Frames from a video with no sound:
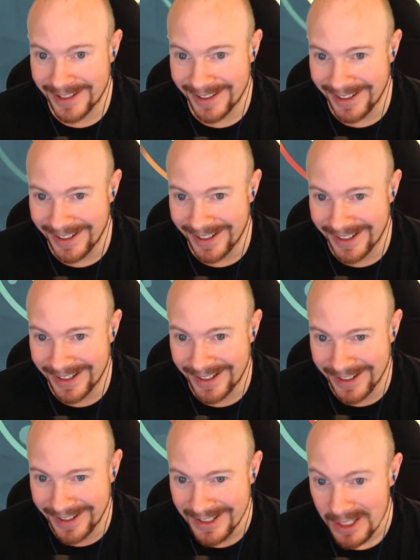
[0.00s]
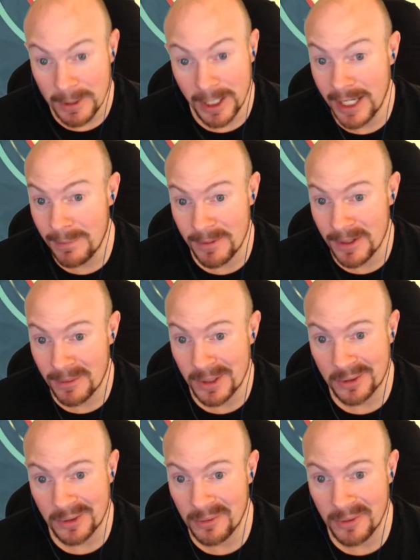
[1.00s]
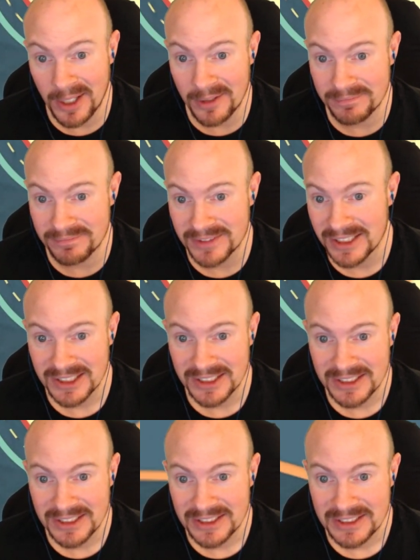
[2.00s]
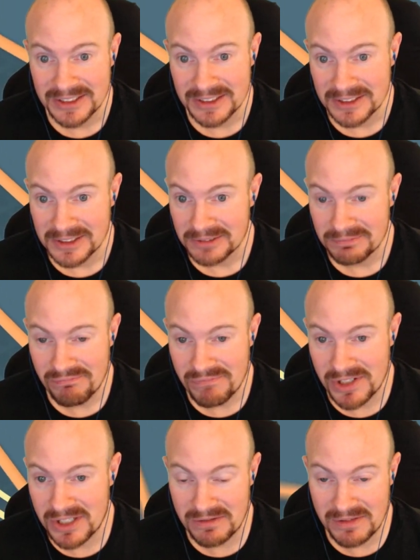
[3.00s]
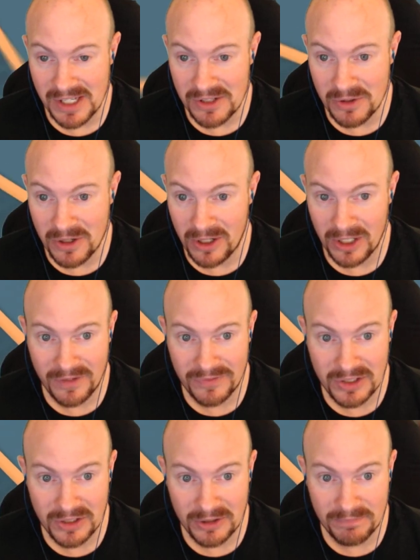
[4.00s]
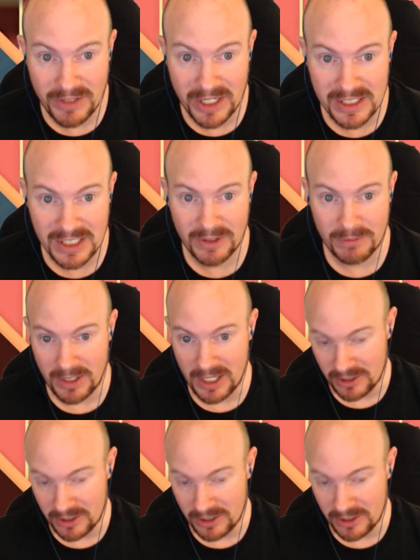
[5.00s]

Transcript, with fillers: but hey, maybe that'd be a great way to send you all off to your Thanksgiving break